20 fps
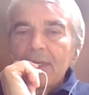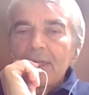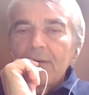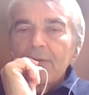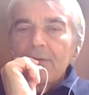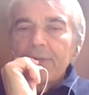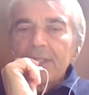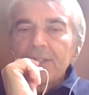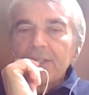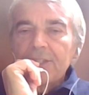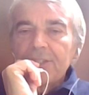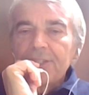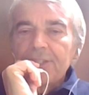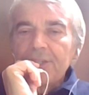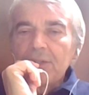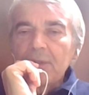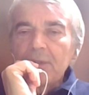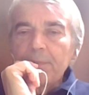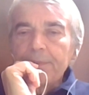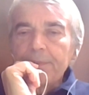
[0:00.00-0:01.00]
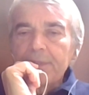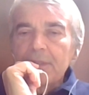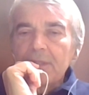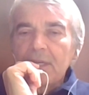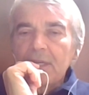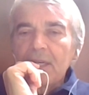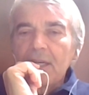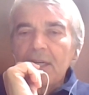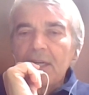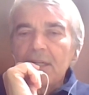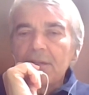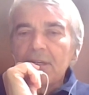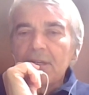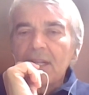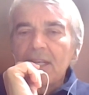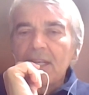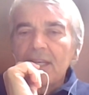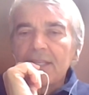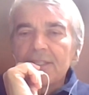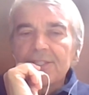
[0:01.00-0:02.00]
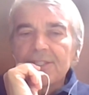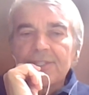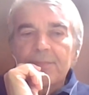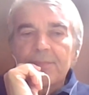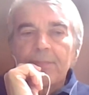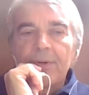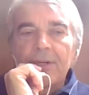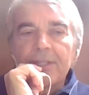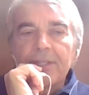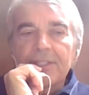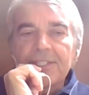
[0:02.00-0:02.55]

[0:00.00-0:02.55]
when the Ethiopian Airlines Boeing